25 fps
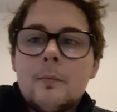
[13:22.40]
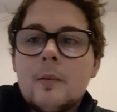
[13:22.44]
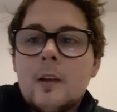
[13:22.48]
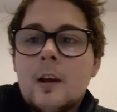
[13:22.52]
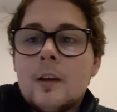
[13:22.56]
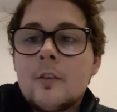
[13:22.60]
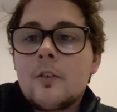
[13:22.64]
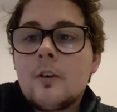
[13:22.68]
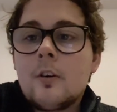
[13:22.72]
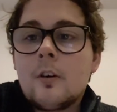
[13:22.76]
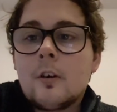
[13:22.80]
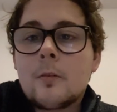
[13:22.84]

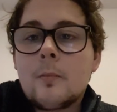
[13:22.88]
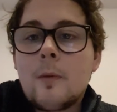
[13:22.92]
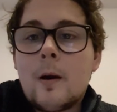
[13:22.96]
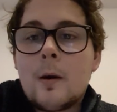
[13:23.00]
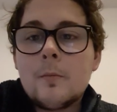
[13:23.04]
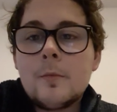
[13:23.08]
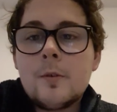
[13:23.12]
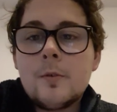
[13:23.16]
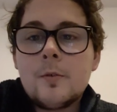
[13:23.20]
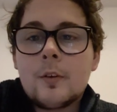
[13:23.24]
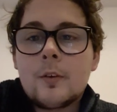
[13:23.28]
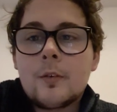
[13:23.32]
talked about
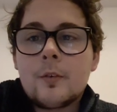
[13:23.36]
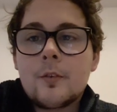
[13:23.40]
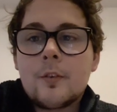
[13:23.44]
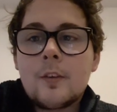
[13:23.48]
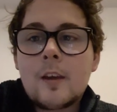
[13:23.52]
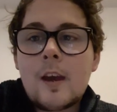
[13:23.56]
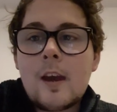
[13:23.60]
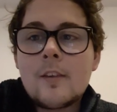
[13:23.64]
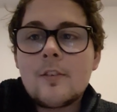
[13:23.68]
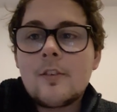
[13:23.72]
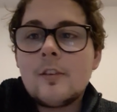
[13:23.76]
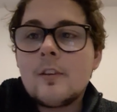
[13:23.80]
musical
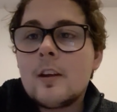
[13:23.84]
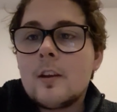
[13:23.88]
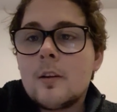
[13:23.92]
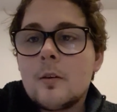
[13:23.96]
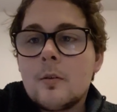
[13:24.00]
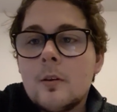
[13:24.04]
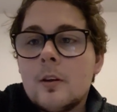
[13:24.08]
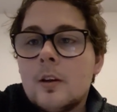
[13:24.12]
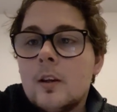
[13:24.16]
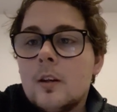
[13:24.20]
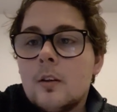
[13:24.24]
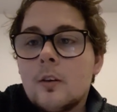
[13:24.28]
sketching
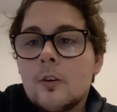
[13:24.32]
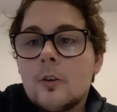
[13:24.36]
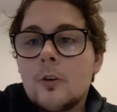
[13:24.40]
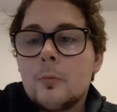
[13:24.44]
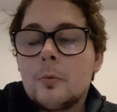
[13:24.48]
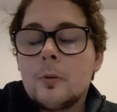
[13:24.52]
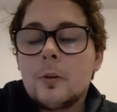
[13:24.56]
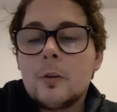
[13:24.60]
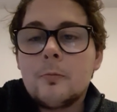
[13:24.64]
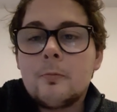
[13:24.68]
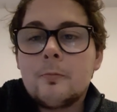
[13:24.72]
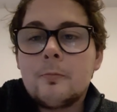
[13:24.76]
in a
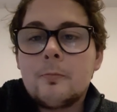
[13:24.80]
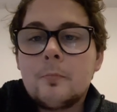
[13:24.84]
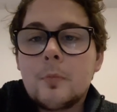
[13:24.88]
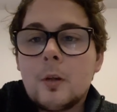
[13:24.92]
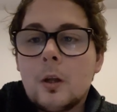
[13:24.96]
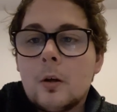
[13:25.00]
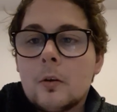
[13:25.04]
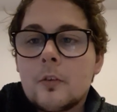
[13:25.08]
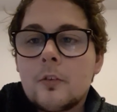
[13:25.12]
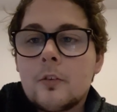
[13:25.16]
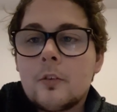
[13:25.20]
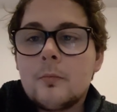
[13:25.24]
couple of
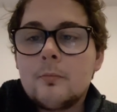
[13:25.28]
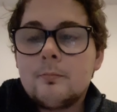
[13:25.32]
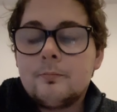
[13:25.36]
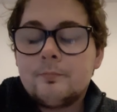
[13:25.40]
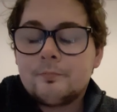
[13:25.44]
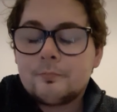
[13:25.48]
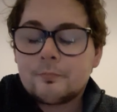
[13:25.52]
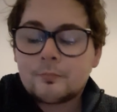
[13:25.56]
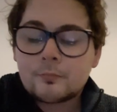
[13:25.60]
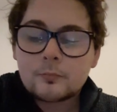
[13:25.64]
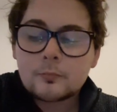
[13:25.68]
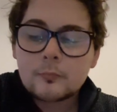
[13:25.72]
blogs,
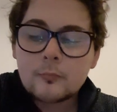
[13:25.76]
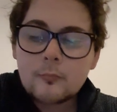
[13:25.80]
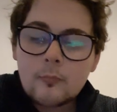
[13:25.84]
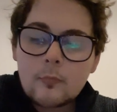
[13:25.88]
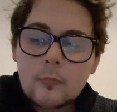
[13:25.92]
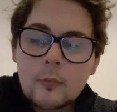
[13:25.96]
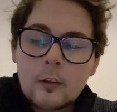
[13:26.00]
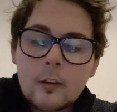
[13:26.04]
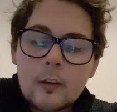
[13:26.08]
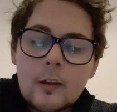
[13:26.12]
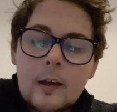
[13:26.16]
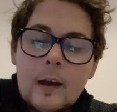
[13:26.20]

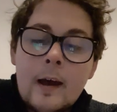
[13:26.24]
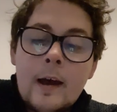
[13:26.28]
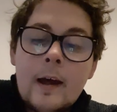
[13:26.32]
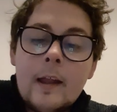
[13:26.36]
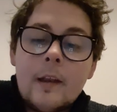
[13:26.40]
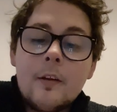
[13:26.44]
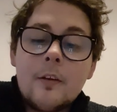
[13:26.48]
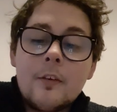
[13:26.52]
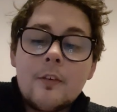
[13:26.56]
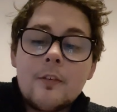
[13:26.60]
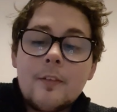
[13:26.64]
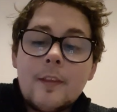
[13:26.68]

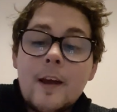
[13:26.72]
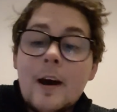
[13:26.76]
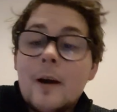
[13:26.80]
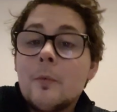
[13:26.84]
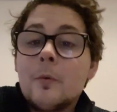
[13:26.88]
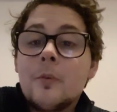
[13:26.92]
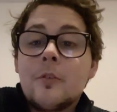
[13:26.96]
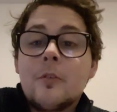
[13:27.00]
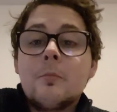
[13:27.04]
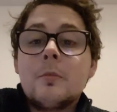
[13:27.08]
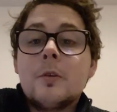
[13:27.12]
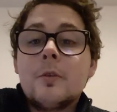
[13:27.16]
and that
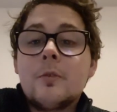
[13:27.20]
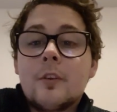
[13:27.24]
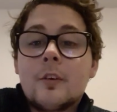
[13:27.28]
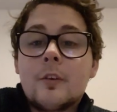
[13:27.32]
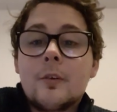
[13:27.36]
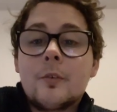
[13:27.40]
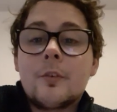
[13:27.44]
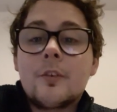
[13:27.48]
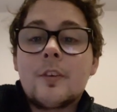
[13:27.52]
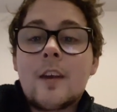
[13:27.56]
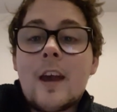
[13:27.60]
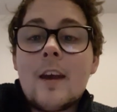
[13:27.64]
was a
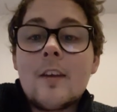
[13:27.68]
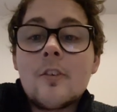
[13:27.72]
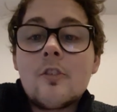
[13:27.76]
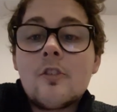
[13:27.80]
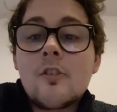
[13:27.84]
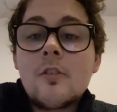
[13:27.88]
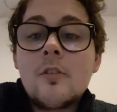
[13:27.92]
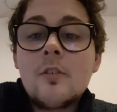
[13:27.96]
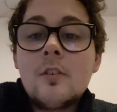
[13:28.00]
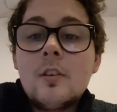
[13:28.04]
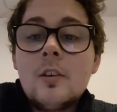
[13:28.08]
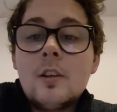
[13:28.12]
musical
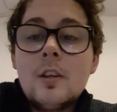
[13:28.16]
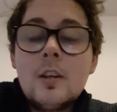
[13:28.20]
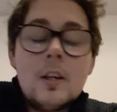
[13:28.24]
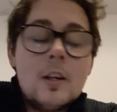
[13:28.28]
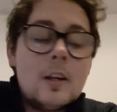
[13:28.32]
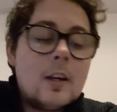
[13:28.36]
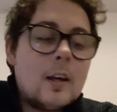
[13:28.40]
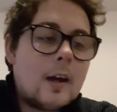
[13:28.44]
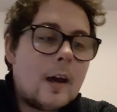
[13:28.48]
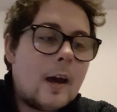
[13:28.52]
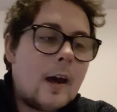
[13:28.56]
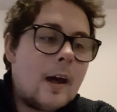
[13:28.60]
sketch,
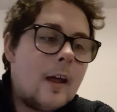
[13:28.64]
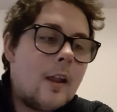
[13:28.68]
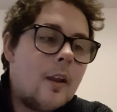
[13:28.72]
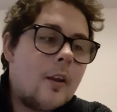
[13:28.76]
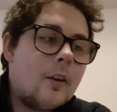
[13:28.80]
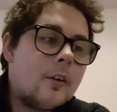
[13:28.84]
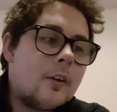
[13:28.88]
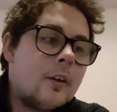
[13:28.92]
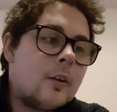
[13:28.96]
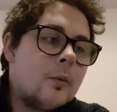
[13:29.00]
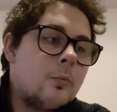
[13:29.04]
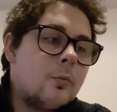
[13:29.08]

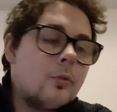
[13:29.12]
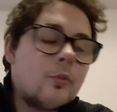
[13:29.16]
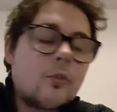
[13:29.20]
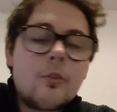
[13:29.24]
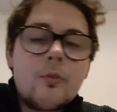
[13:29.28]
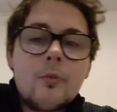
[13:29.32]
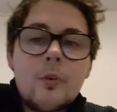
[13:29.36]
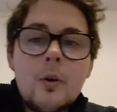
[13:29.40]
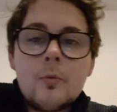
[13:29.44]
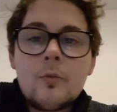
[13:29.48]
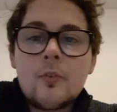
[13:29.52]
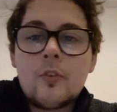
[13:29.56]
and it was
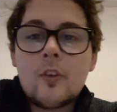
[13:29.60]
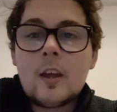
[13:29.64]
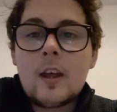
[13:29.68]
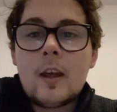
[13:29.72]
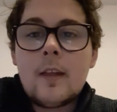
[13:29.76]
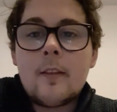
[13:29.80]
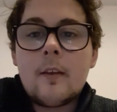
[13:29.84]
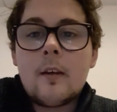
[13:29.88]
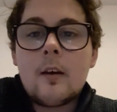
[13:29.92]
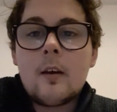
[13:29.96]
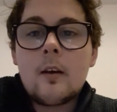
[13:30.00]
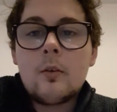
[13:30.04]
thrown
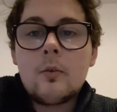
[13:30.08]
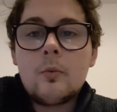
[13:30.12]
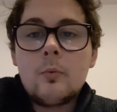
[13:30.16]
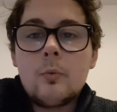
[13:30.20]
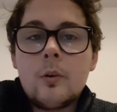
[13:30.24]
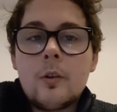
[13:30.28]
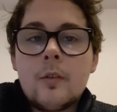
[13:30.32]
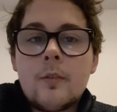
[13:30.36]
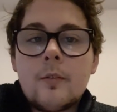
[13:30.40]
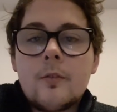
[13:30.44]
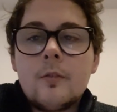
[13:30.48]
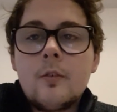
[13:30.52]
together
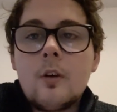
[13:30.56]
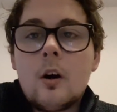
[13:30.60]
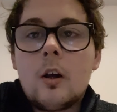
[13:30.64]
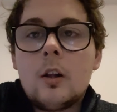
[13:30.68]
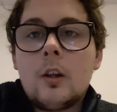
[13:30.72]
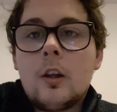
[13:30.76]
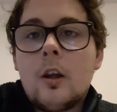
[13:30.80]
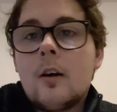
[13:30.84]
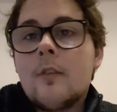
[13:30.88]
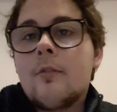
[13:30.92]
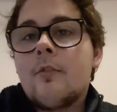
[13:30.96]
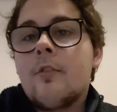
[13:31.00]
with not a
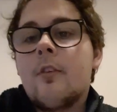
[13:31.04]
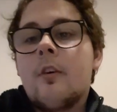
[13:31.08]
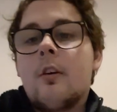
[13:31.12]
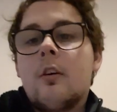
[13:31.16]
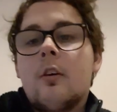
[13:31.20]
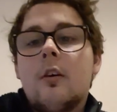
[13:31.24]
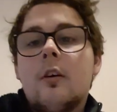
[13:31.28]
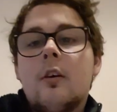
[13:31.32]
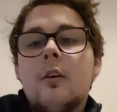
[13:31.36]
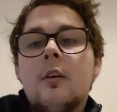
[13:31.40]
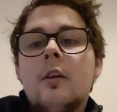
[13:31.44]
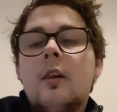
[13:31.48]
lot of
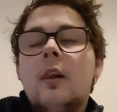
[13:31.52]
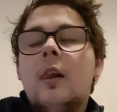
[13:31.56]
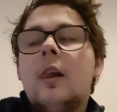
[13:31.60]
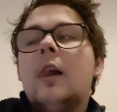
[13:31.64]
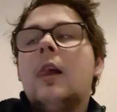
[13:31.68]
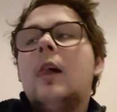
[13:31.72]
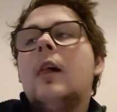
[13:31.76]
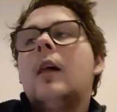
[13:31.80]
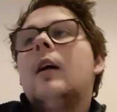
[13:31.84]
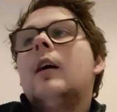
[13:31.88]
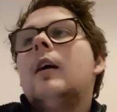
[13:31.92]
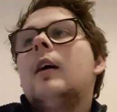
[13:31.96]
thought,
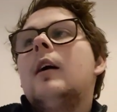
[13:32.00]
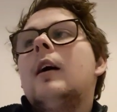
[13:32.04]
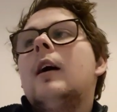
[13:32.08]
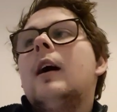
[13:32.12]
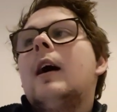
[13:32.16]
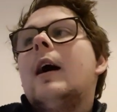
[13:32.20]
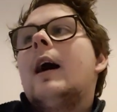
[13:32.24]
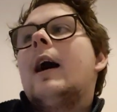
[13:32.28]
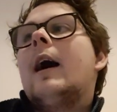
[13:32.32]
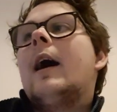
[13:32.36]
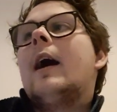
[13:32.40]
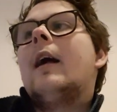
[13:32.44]

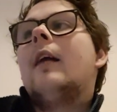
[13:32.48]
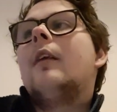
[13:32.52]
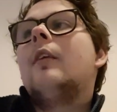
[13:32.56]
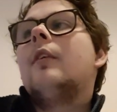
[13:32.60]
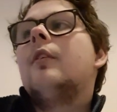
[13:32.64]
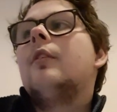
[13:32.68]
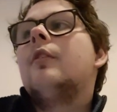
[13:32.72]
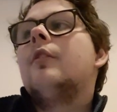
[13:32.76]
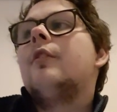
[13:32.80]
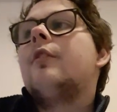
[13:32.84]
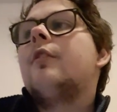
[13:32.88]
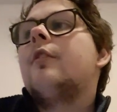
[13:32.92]

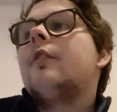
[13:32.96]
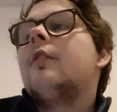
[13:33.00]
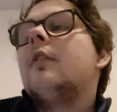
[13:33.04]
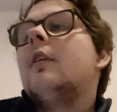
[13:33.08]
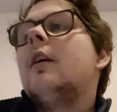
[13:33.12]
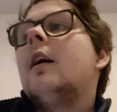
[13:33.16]
and